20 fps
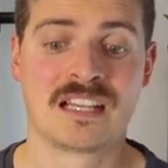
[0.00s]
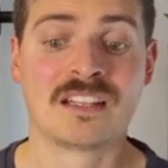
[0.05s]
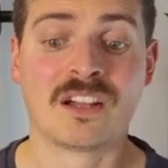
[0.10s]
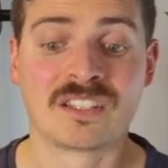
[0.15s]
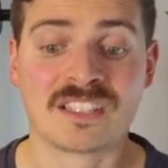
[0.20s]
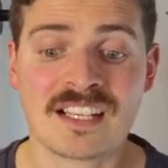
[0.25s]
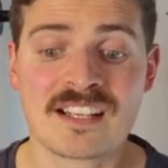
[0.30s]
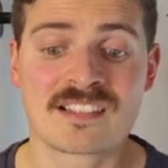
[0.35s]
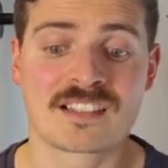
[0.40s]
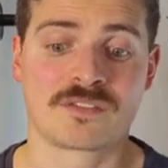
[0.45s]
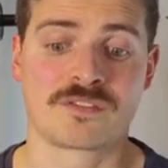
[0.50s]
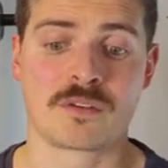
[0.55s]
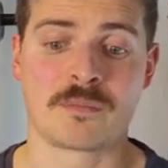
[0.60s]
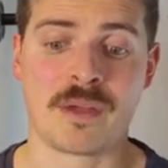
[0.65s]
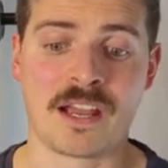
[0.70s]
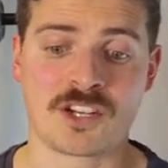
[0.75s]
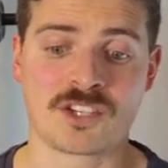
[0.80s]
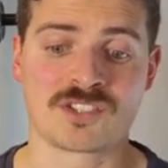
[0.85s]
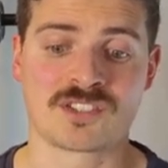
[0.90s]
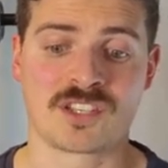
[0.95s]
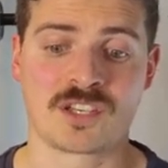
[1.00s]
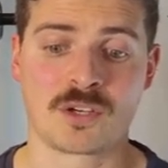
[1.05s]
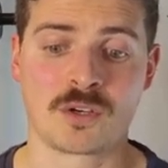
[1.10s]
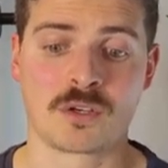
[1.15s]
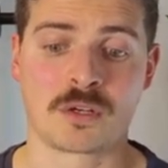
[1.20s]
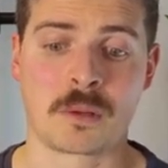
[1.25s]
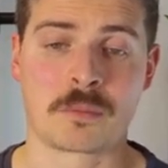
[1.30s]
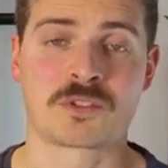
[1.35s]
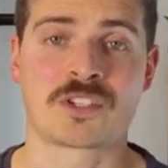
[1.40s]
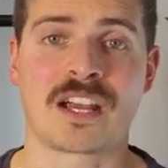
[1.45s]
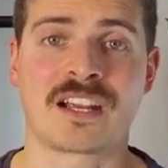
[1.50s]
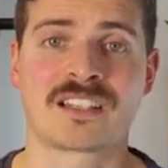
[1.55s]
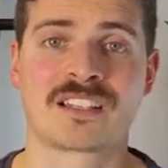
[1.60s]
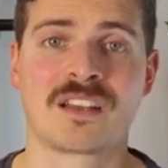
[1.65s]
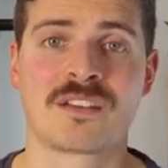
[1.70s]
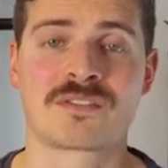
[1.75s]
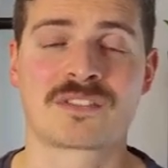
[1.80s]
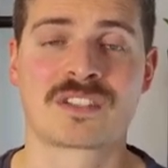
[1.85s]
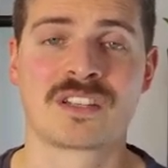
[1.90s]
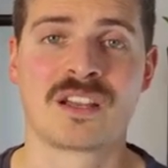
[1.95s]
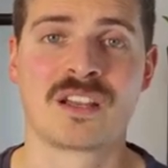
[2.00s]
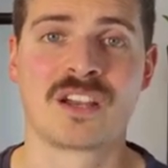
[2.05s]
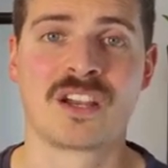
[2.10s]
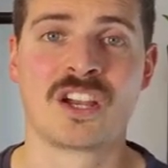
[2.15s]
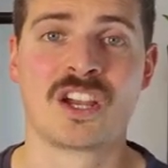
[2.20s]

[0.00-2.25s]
Now, these information security objectives